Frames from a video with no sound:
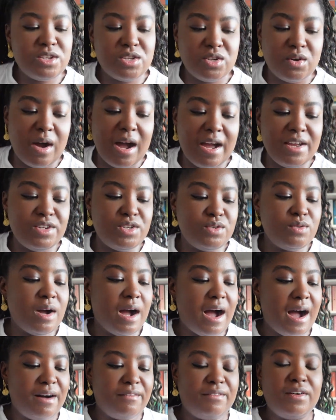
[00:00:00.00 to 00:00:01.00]
So I do
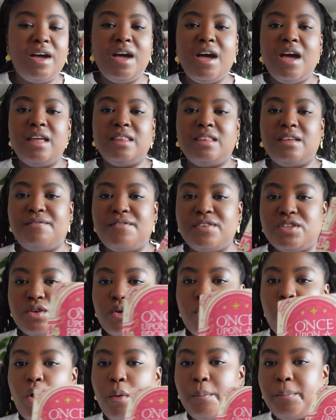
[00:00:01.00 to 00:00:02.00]
have the
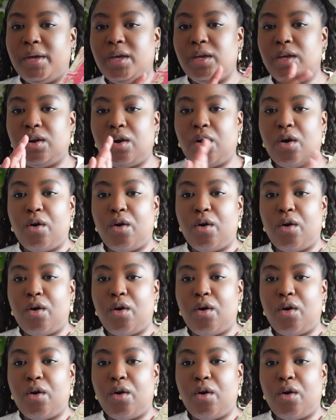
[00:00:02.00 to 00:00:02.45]
physical copy